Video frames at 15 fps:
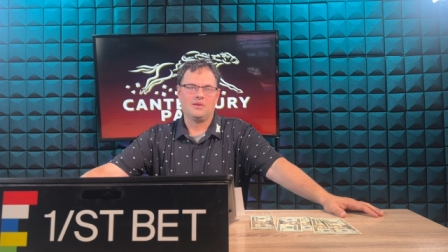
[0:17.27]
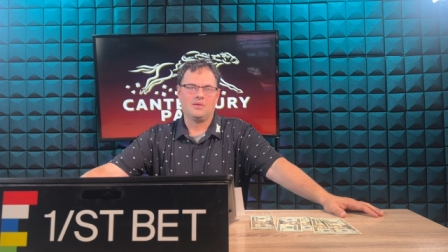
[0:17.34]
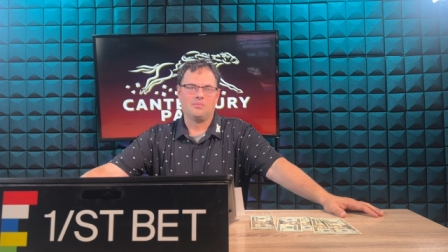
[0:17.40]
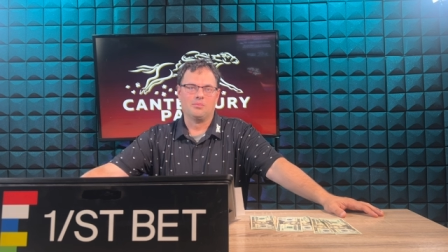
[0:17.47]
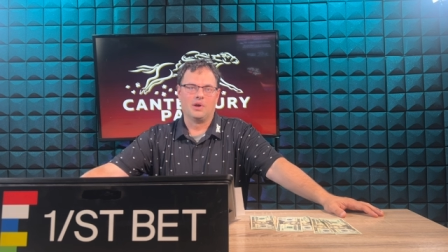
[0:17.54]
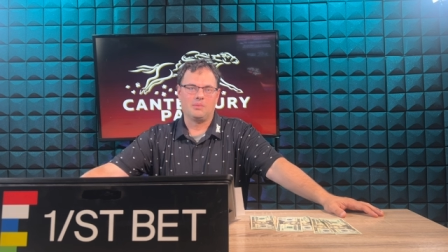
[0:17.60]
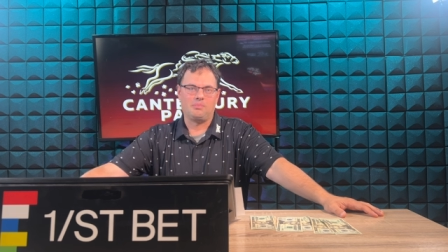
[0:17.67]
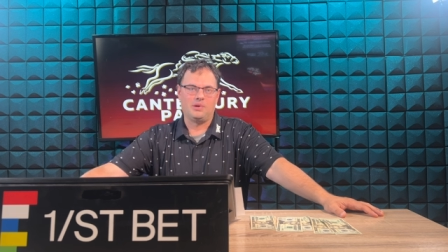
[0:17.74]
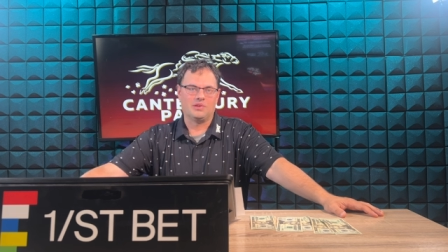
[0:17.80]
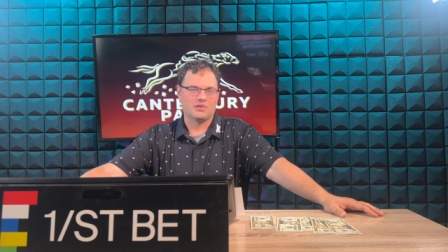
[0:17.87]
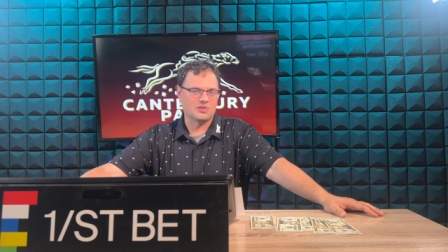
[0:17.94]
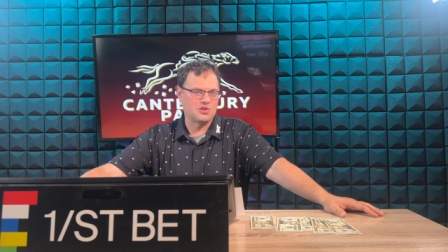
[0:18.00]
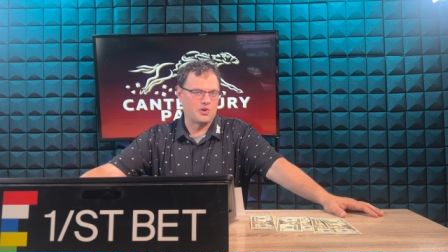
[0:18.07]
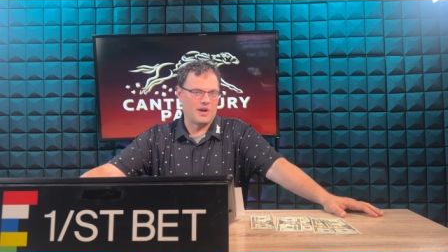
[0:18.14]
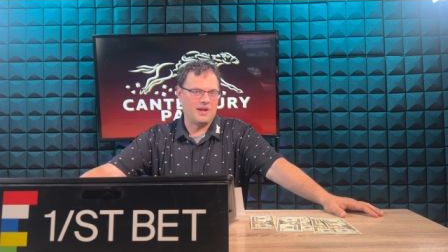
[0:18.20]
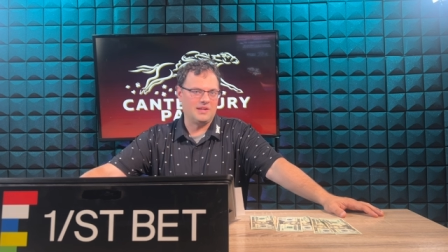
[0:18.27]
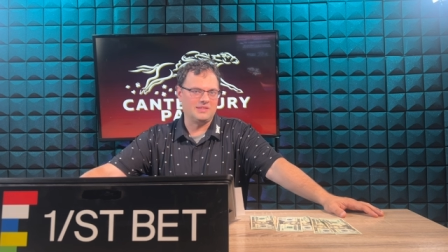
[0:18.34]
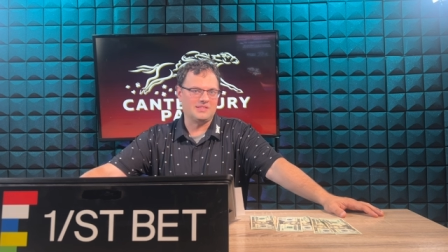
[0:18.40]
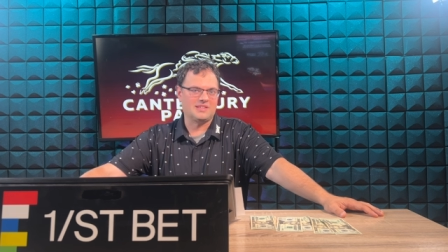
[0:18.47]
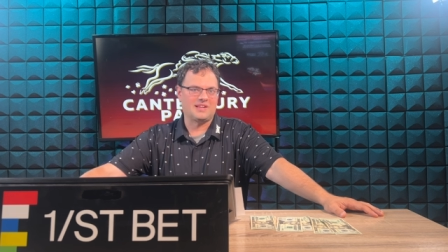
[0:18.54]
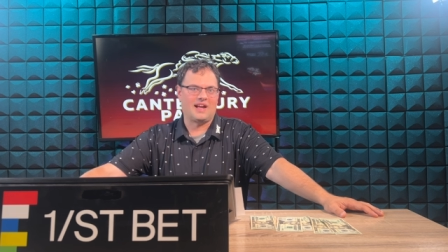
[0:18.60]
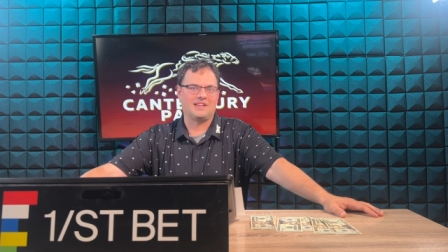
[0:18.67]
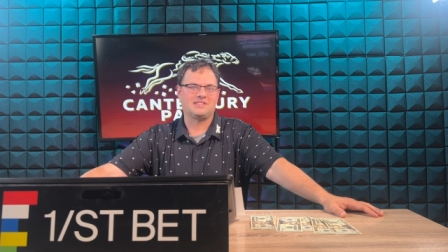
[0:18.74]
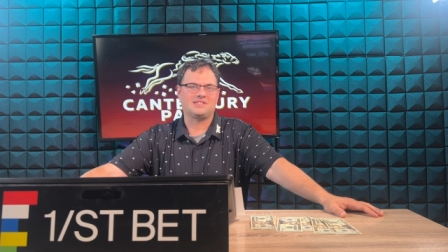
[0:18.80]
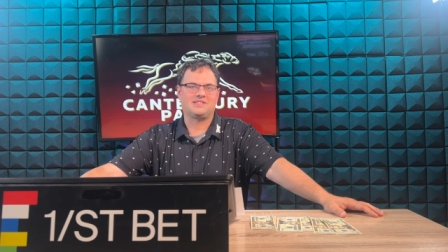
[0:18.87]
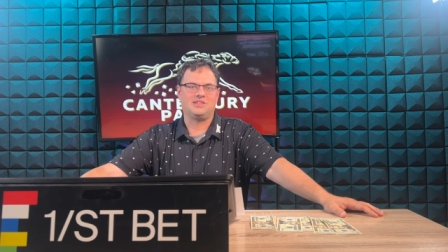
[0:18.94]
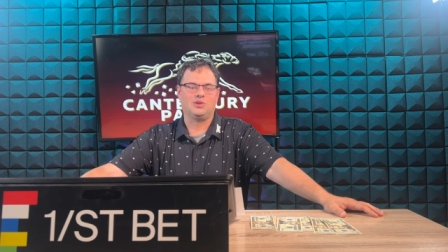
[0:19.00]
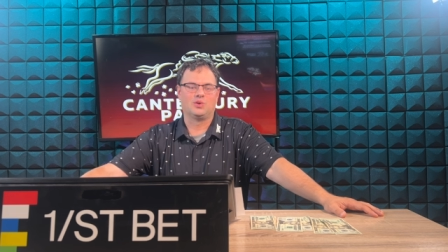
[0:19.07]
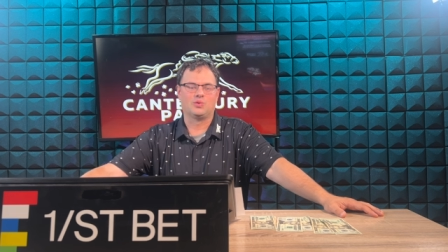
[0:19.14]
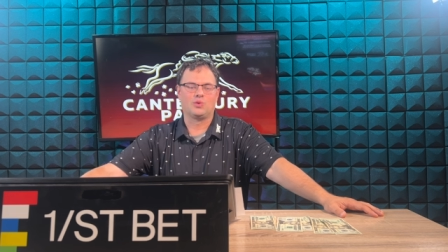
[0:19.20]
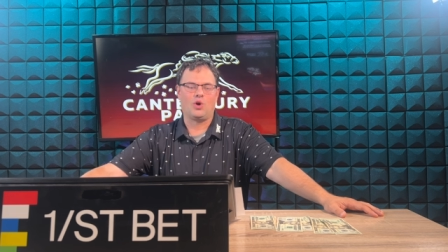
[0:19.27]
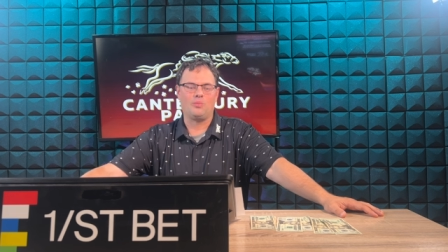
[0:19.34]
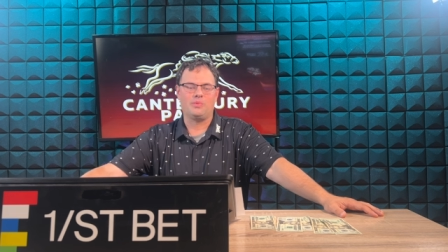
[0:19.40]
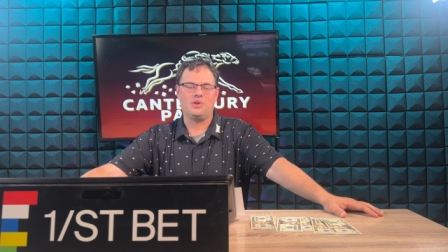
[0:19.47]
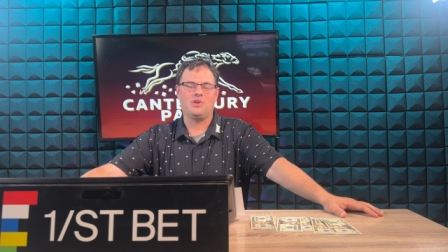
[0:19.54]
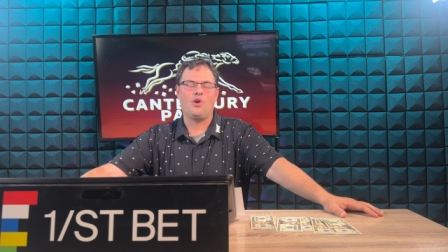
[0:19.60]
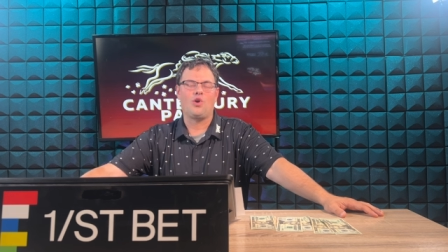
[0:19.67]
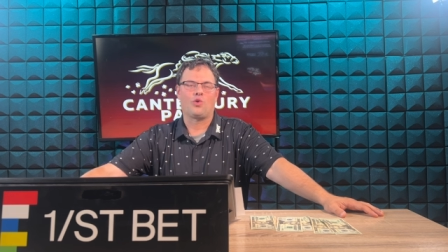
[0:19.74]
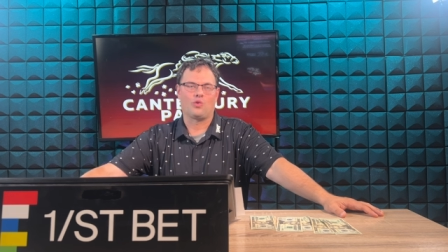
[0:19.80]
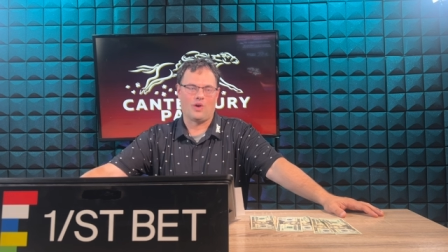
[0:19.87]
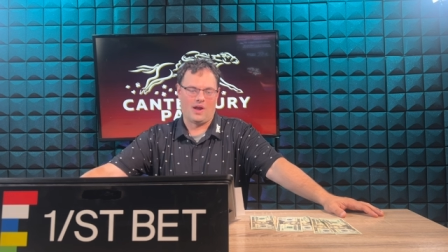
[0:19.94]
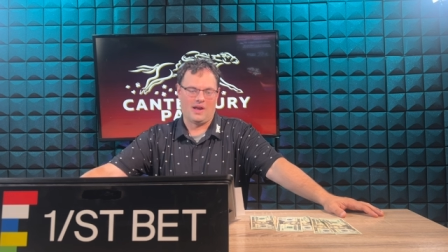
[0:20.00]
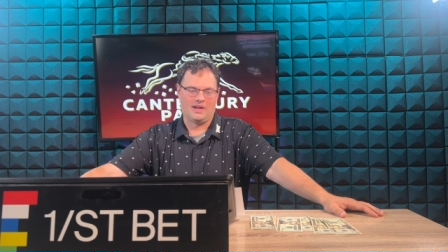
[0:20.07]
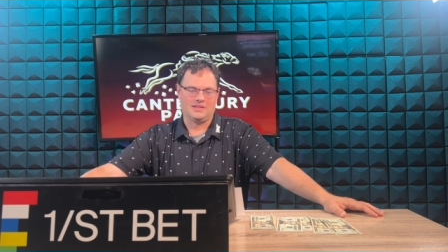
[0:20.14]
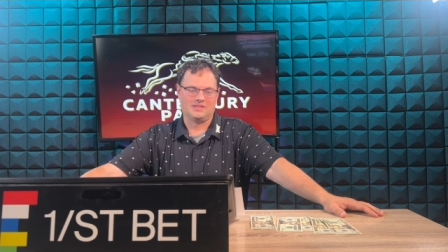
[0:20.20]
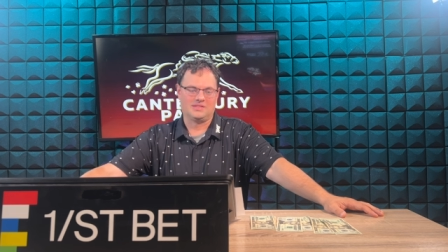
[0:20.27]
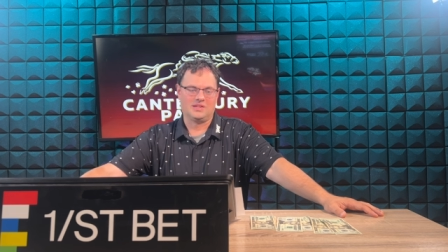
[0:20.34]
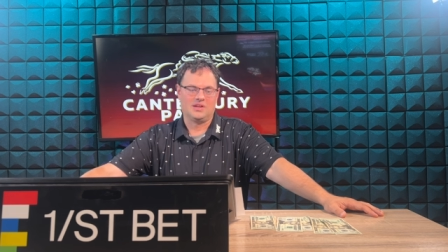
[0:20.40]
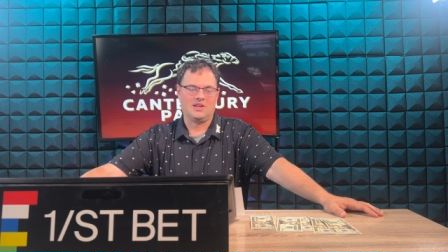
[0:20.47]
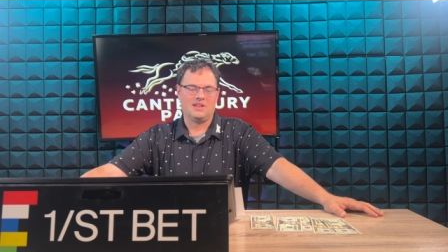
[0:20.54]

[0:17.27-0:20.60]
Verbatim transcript: Mike Biehler trains, Constantino Roman rides.